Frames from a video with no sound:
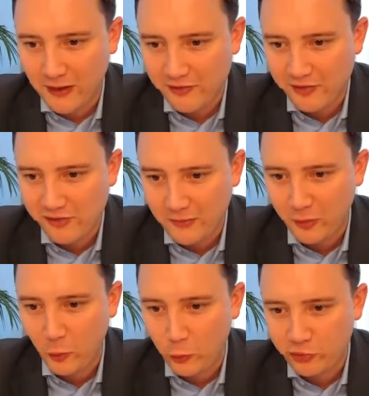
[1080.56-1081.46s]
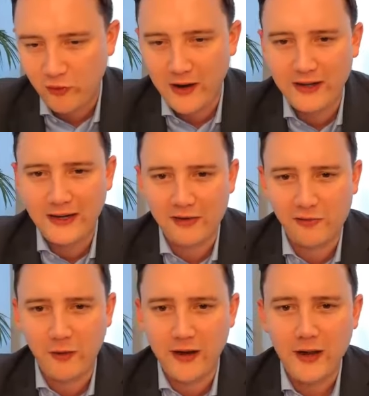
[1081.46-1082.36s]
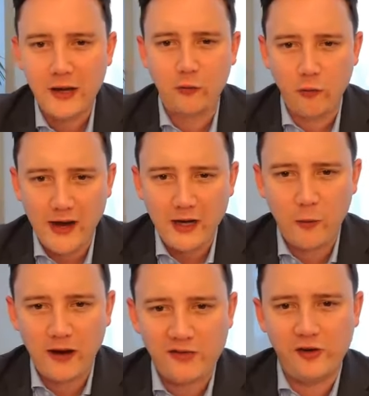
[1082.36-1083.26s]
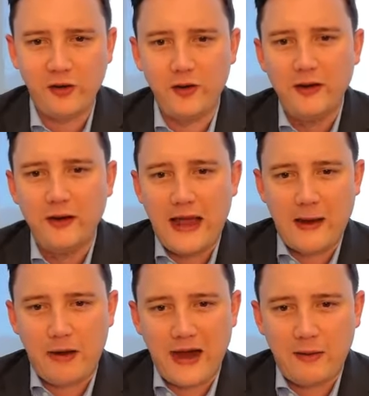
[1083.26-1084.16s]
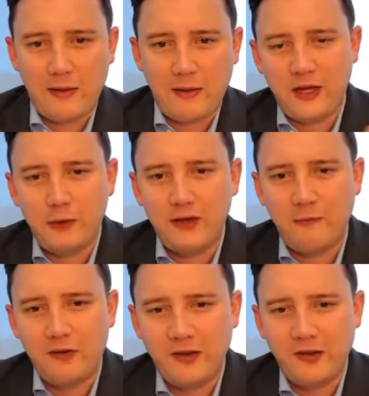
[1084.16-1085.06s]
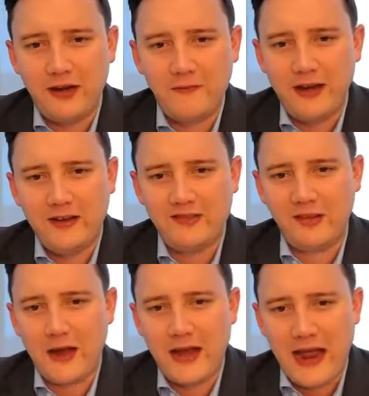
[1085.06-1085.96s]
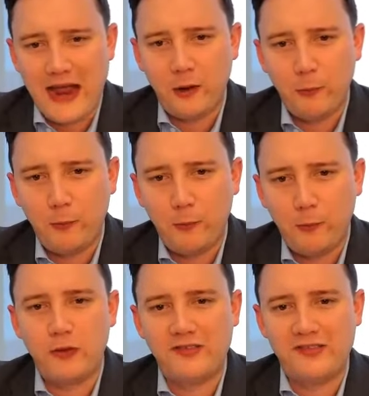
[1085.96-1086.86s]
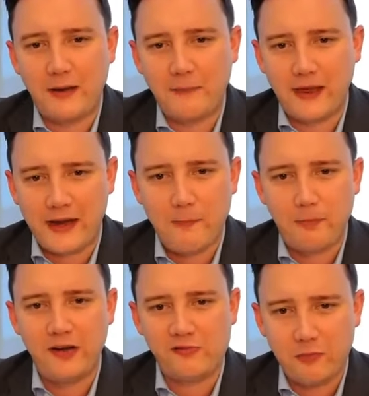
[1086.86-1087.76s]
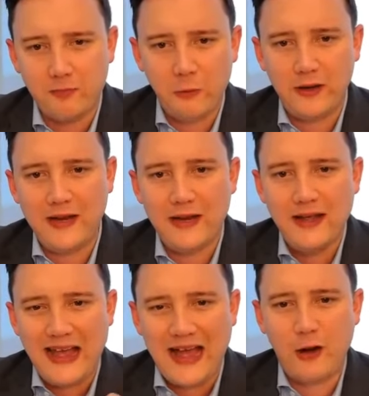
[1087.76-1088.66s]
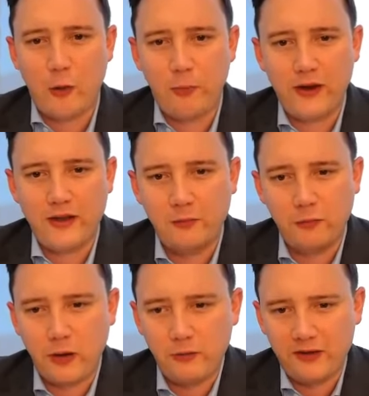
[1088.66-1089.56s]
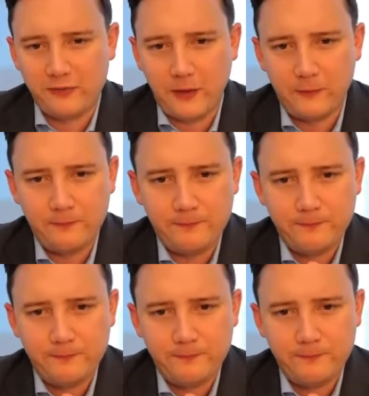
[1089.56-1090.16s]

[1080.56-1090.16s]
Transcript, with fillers: relationships or trading history. Great question. And perhaps that you could give us a bit of an insight how people can set up their companies remotely and operate them remotely as well.